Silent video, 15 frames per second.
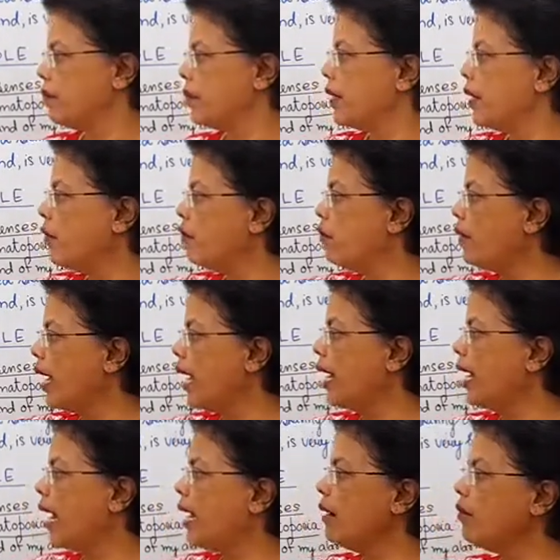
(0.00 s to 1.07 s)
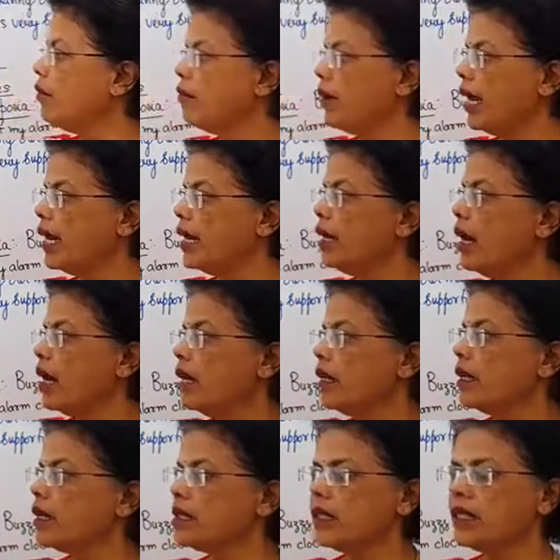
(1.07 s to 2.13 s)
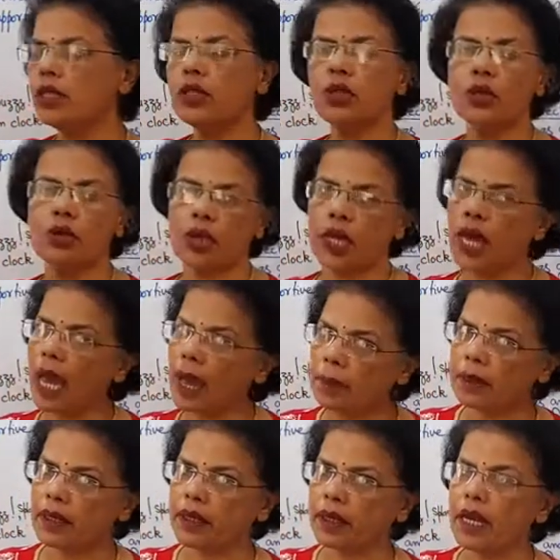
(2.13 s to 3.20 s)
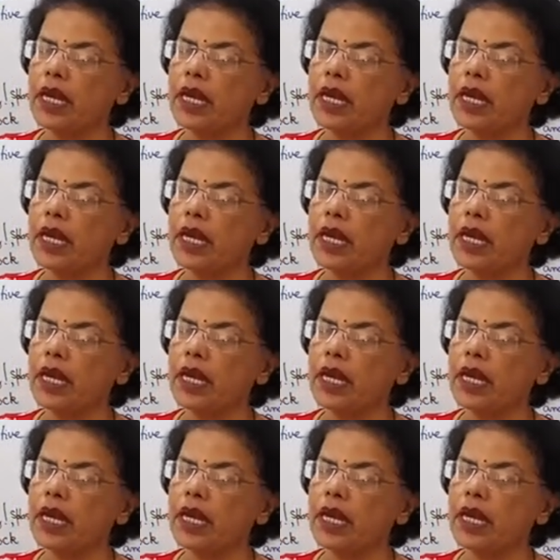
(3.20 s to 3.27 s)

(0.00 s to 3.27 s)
Where and when does the story happen?